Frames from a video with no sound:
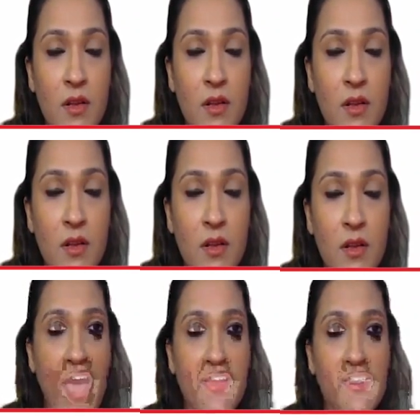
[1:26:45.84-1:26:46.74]
social
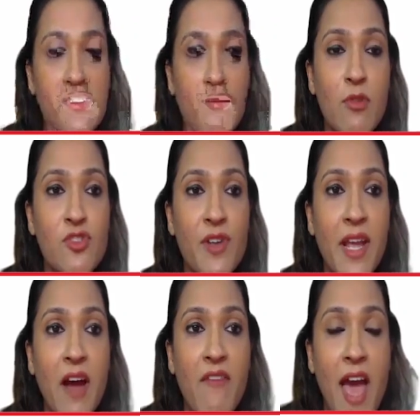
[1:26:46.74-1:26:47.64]
awareness,
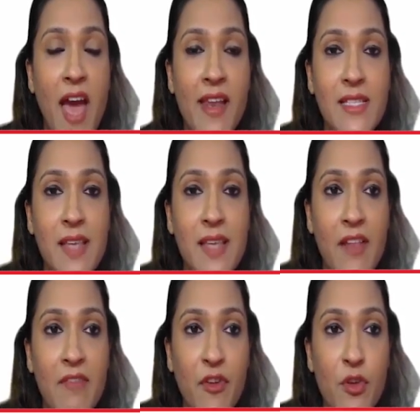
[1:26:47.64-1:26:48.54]
demonstrating awareness
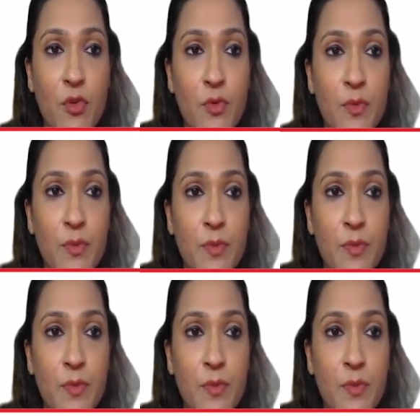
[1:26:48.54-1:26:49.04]
skill for you.